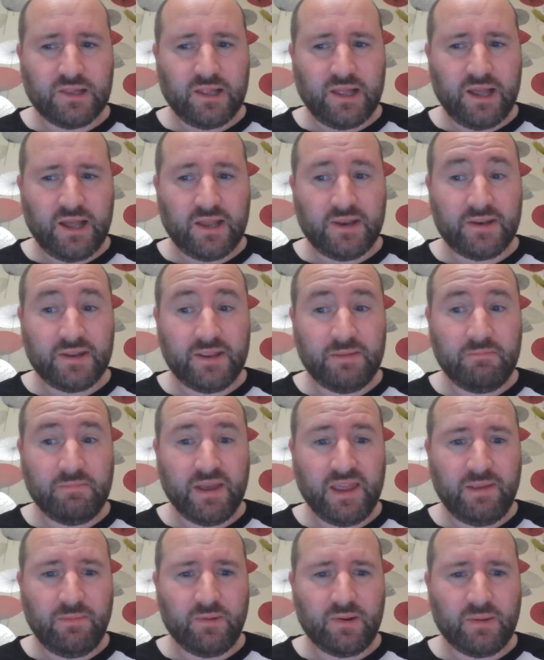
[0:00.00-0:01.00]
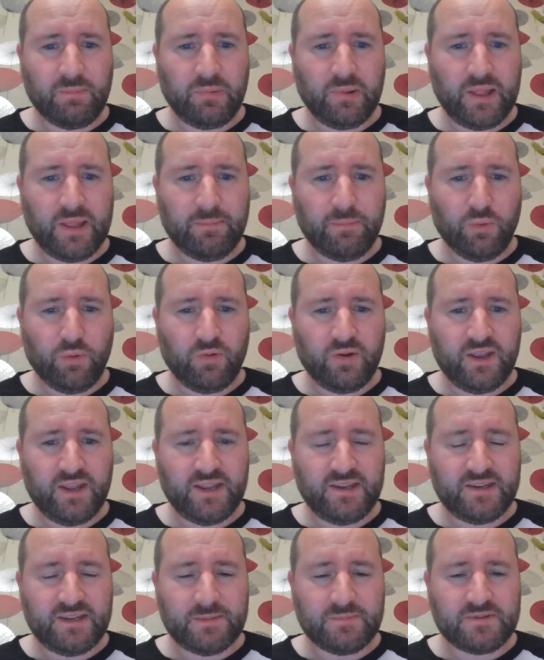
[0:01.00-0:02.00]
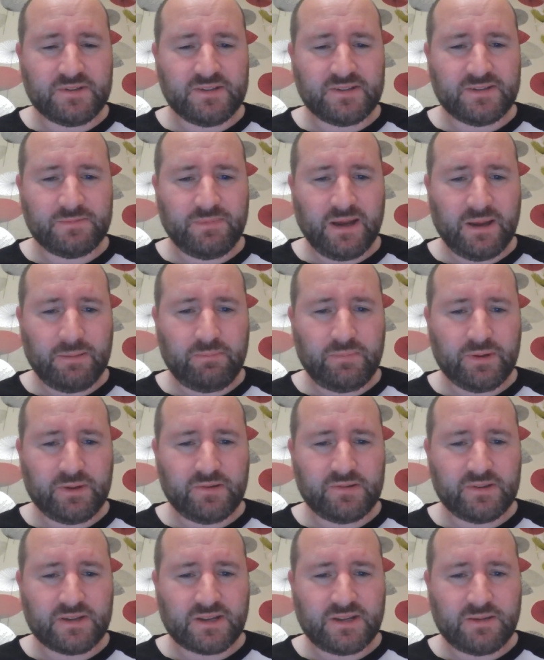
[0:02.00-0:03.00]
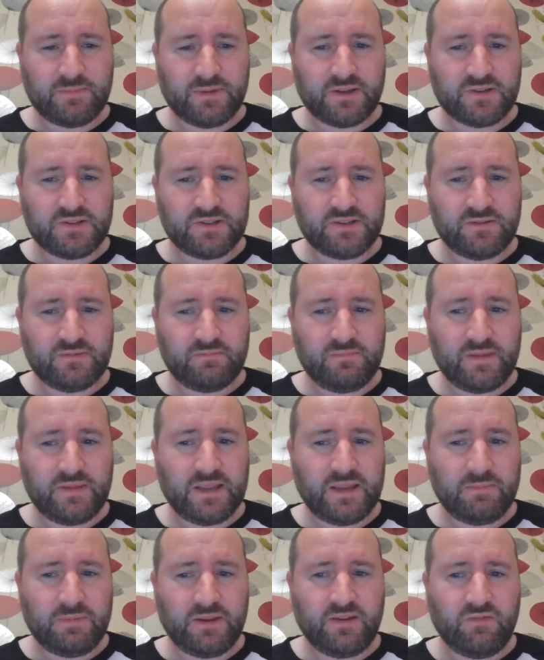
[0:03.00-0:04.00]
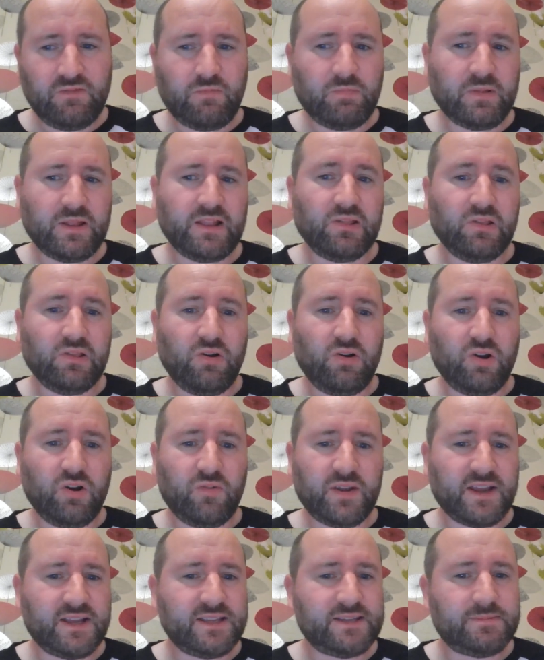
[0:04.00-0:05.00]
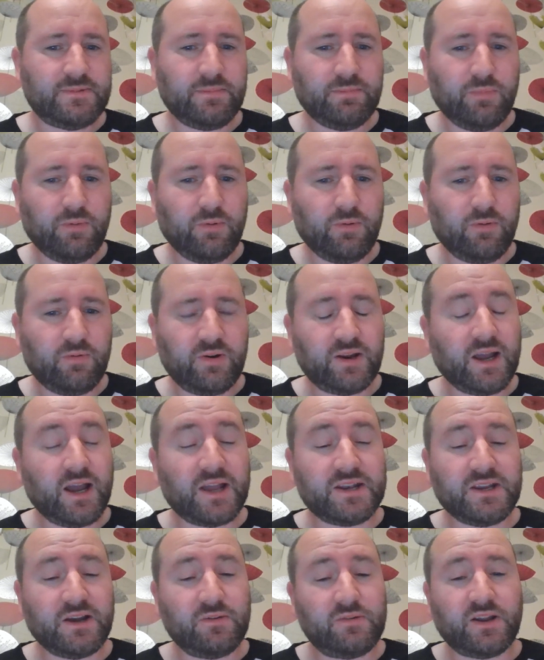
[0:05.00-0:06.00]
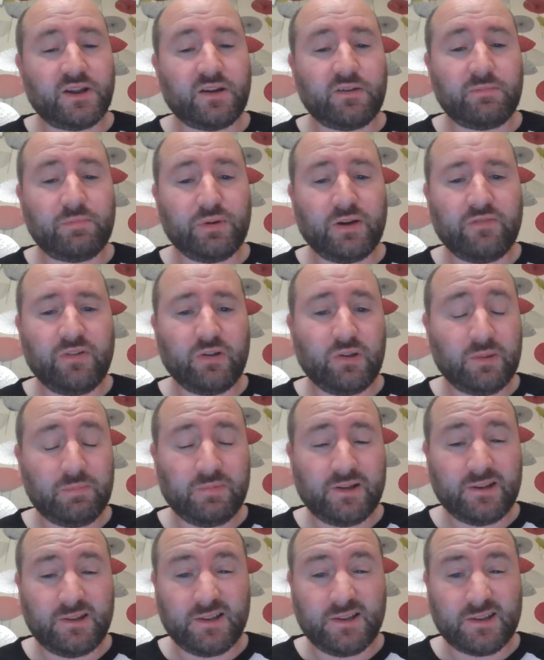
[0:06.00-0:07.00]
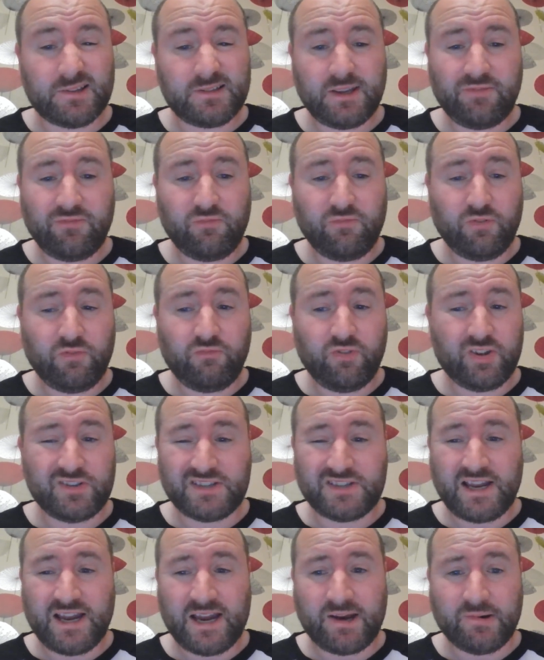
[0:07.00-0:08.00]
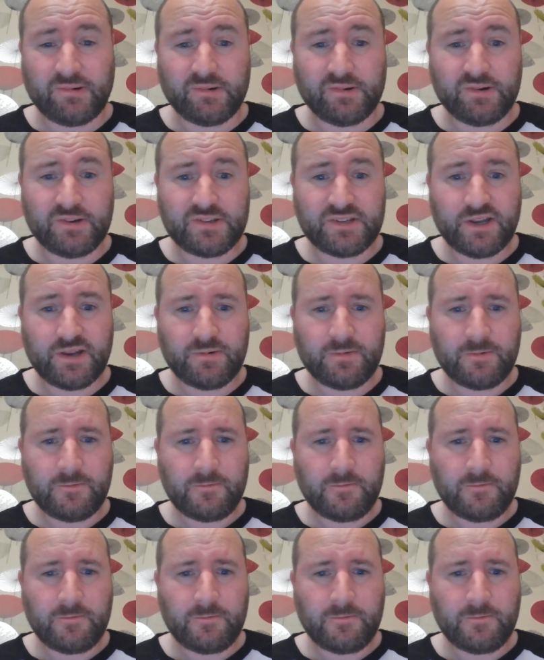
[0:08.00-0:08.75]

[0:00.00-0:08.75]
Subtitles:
And it may be when I play it more, it dips into bad because I can imagine maybe if you play it longer, it gets a bit boring. I don't know, but I've only played it, like I say, for the first hour or so.